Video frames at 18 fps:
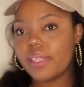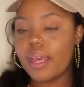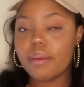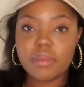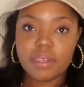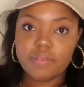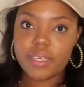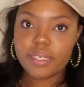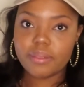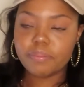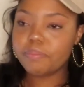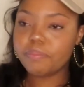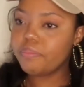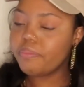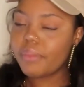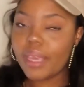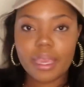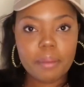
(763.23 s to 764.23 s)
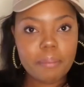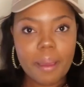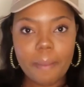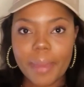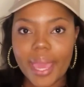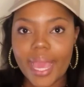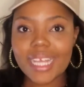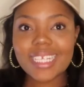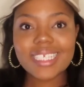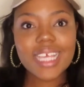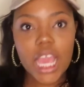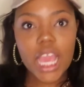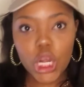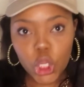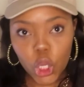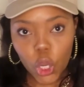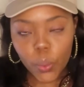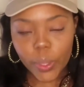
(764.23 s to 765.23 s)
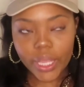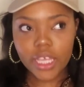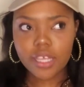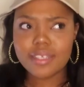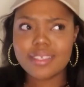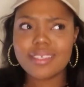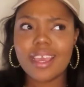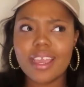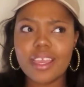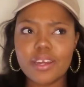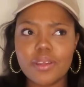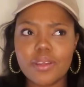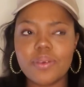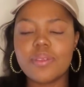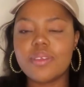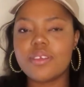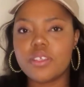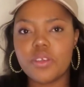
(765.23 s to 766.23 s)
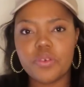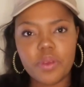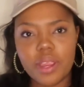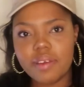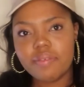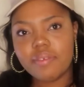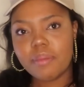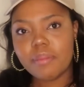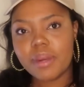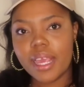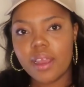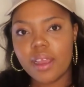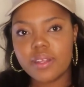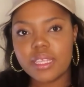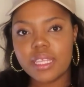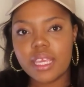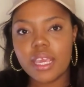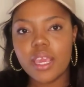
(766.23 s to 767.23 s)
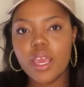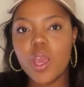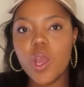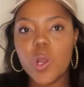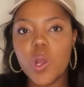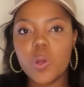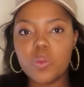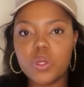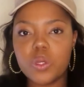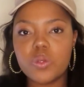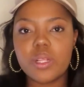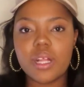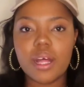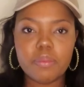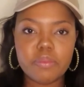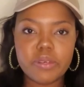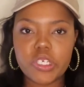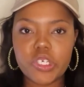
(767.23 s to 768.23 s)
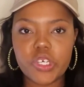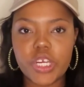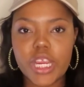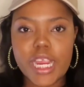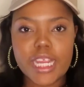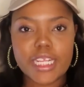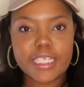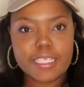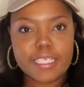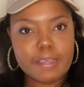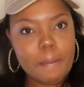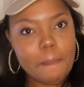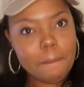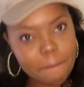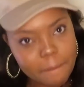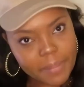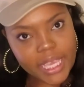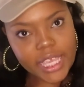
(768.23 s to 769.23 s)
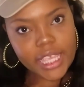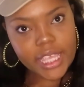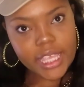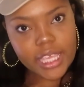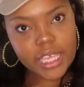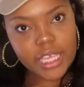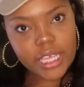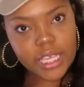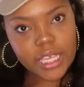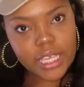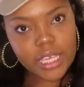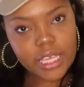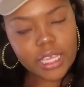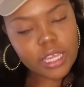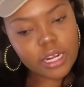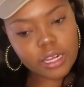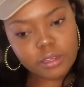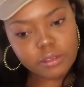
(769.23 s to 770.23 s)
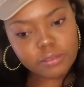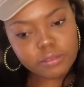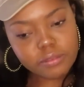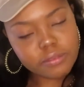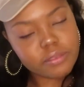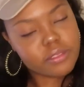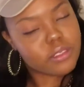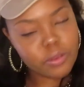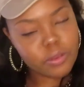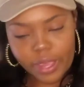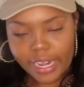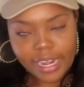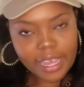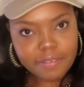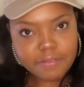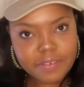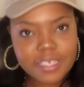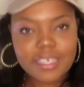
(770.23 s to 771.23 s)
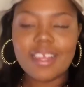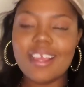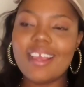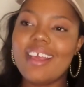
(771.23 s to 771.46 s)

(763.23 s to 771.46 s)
I'm leaving, packing my bags and going, because I know there's a great family out there which will appreciate me, you know. So I left,